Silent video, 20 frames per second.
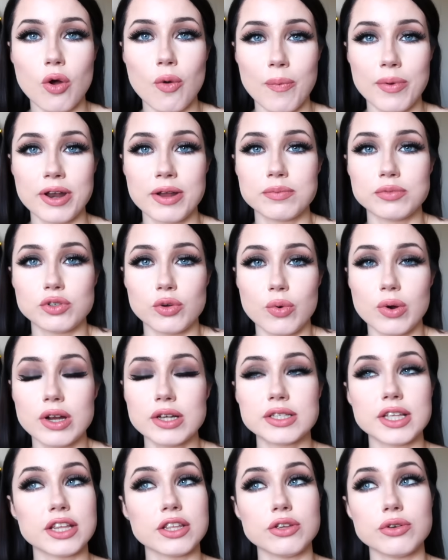open up
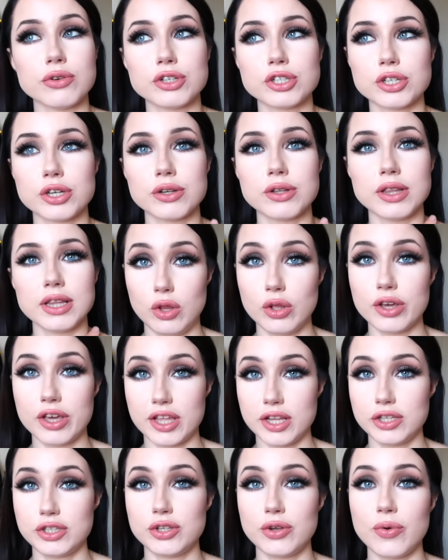doors, and you should look
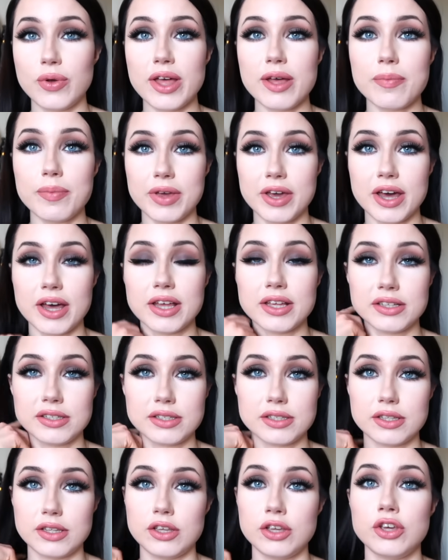into it
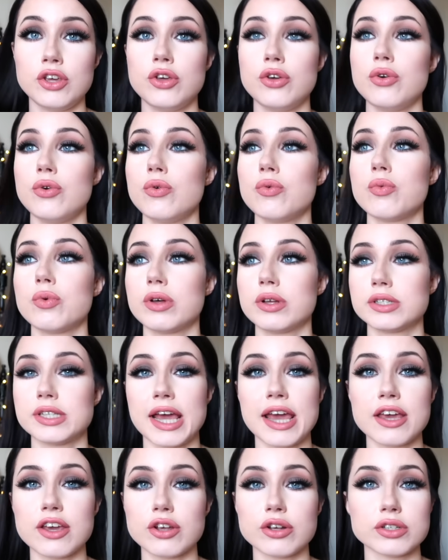because you will
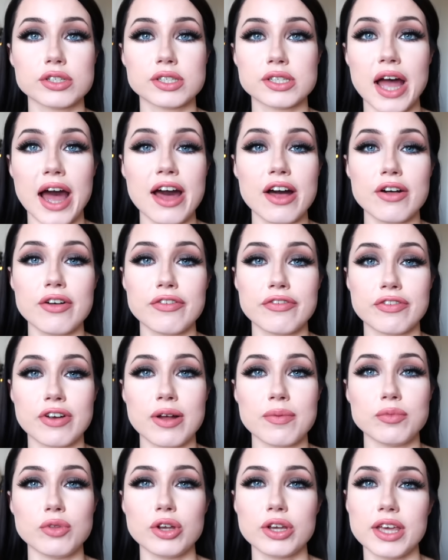take your style
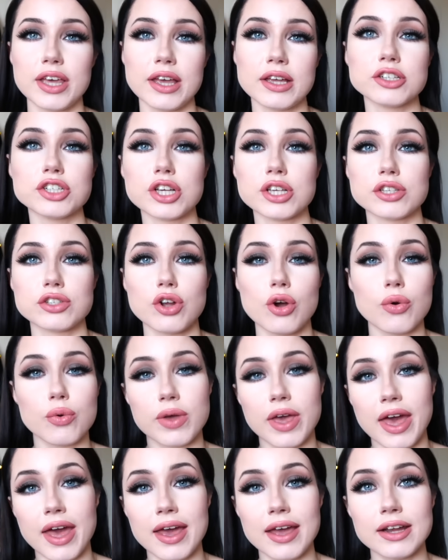from looking just
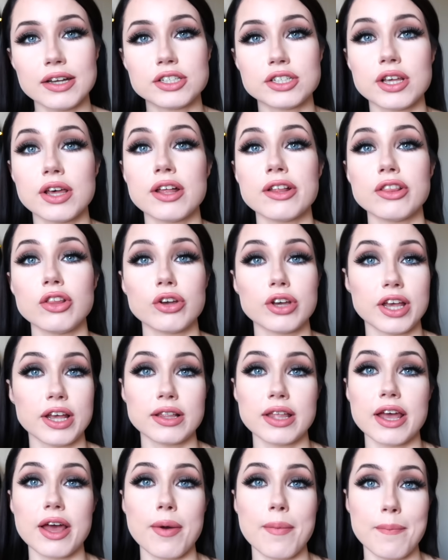okay to looking
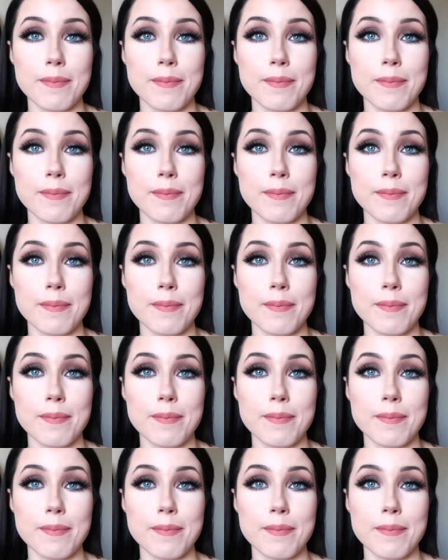like a